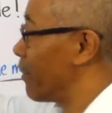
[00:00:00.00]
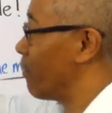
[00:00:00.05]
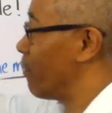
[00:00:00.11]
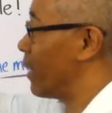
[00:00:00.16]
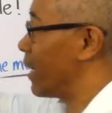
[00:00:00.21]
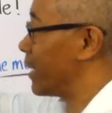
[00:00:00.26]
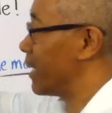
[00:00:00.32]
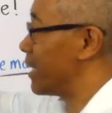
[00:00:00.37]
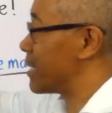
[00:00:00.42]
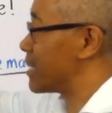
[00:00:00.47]
number
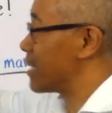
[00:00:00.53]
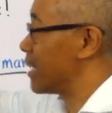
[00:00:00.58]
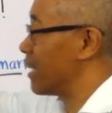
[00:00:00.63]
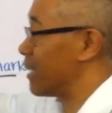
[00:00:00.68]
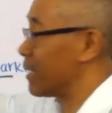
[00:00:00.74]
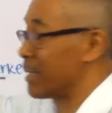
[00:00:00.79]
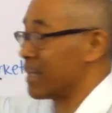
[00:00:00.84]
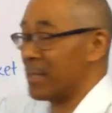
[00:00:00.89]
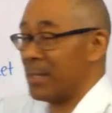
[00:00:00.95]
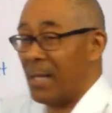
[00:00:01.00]
one is
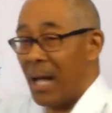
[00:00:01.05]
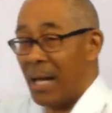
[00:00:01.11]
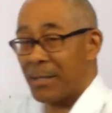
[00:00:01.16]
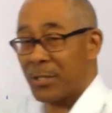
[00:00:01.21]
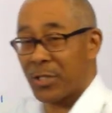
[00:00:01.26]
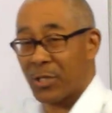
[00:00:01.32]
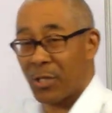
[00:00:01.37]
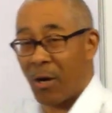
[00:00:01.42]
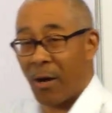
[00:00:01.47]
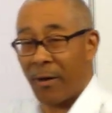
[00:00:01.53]
not
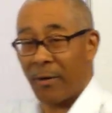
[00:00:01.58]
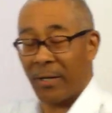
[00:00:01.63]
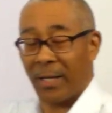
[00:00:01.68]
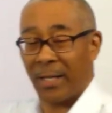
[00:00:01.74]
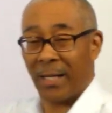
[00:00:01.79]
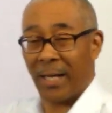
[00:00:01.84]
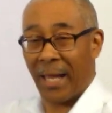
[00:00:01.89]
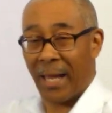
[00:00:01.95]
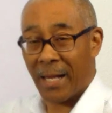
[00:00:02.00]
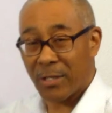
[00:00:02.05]

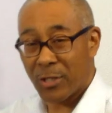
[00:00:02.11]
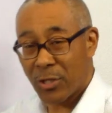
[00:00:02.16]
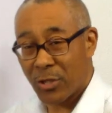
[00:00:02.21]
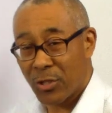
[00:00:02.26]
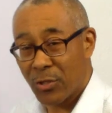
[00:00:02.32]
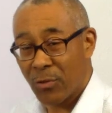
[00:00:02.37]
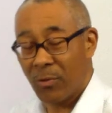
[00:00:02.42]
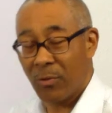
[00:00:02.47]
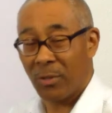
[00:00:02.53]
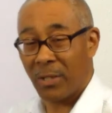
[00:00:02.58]
starting as
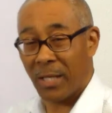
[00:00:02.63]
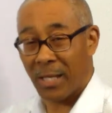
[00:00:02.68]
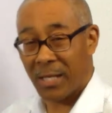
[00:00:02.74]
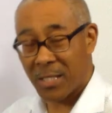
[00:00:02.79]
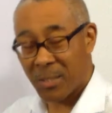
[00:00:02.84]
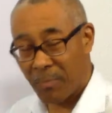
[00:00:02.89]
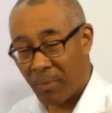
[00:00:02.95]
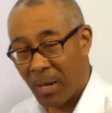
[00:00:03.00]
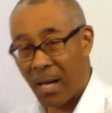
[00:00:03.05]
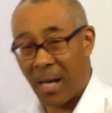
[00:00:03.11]
soon
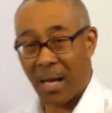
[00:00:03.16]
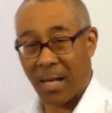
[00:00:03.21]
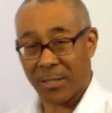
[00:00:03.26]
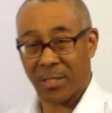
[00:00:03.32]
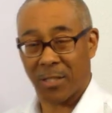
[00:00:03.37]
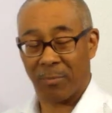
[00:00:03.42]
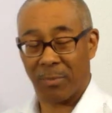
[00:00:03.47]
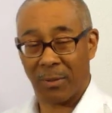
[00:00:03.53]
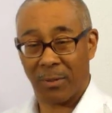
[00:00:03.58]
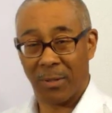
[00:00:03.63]
as
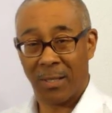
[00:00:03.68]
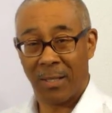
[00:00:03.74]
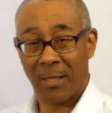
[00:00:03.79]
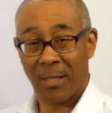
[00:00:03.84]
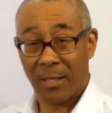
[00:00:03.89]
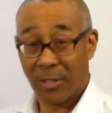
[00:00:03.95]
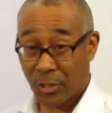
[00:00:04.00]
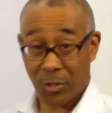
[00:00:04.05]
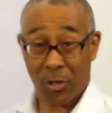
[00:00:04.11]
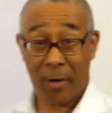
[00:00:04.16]
possible.
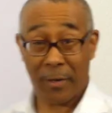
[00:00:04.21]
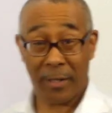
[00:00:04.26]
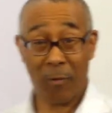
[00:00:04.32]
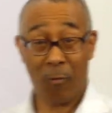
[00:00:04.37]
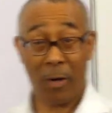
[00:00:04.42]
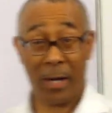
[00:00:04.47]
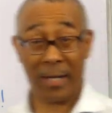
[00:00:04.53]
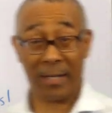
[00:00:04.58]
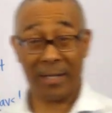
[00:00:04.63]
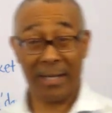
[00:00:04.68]

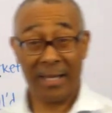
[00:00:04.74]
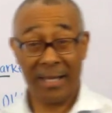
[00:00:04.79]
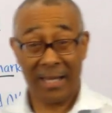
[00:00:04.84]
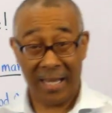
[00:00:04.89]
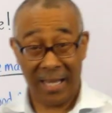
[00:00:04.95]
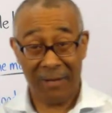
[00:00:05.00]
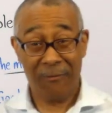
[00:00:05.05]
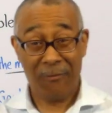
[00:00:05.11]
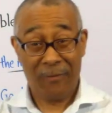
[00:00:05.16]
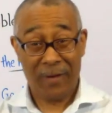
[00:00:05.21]
Starting what?
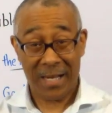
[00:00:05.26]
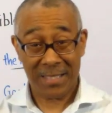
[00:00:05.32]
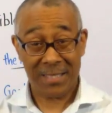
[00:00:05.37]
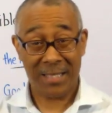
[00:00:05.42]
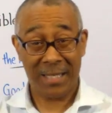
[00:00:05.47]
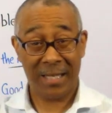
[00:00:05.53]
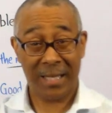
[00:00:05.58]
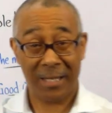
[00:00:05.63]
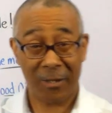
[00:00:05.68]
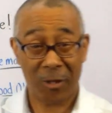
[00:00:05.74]

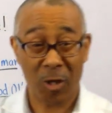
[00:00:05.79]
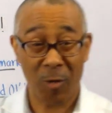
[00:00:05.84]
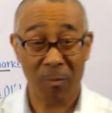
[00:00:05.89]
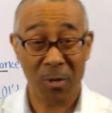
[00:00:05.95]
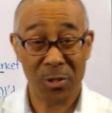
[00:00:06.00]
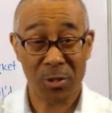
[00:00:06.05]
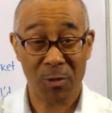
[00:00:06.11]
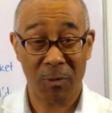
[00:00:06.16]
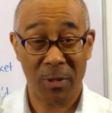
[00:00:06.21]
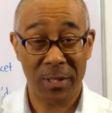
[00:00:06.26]
Investing in
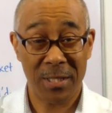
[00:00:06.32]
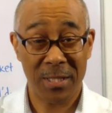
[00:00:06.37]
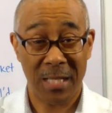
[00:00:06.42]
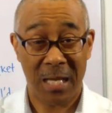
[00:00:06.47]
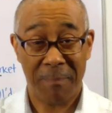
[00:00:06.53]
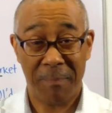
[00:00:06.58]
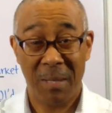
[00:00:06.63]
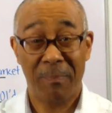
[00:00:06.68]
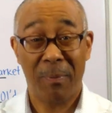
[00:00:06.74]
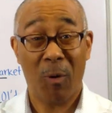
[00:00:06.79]
commercial real
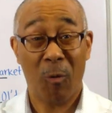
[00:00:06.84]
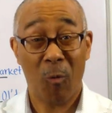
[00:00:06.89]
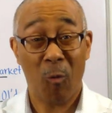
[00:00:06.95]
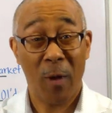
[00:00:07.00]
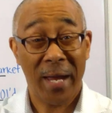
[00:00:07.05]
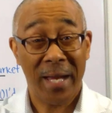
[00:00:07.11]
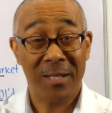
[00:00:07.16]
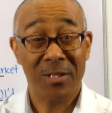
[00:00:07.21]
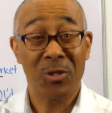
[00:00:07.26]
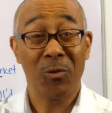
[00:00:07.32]
estate. People
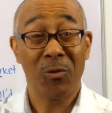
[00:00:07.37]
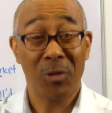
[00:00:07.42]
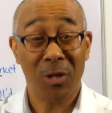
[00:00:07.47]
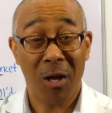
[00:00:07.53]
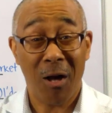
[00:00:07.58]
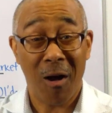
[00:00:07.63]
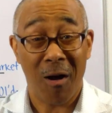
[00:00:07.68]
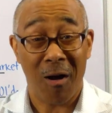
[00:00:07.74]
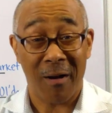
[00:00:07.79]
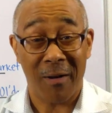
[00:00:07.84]
wait too
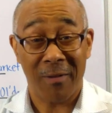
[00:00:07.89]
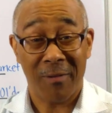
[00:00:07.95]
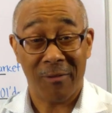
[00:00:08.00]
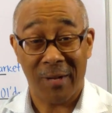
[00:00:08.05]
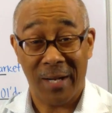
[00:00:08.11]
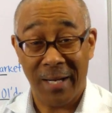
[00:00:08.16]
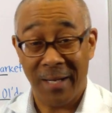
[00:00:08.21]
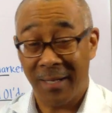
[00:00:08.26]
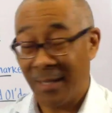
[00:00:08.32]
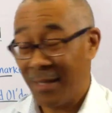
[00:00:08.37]
long,
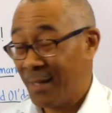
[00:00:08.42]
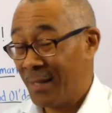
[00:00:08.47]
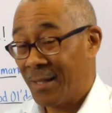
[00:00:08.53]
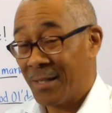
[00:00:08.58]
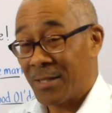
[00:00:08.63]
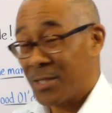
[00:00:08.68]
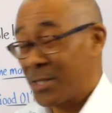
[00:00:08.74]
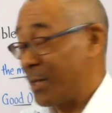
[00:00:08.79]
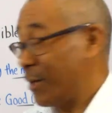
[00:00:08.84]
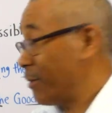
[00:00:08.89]
right?
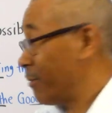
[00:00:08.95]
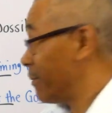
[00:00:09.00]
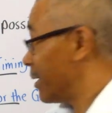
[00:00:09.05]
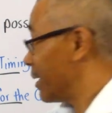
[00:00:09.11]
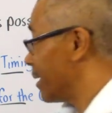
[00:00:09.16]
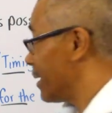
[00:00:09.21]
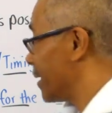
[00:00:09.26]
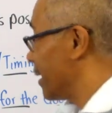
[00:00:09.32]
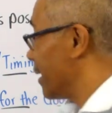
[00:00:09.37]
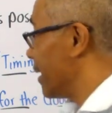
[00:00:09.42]
So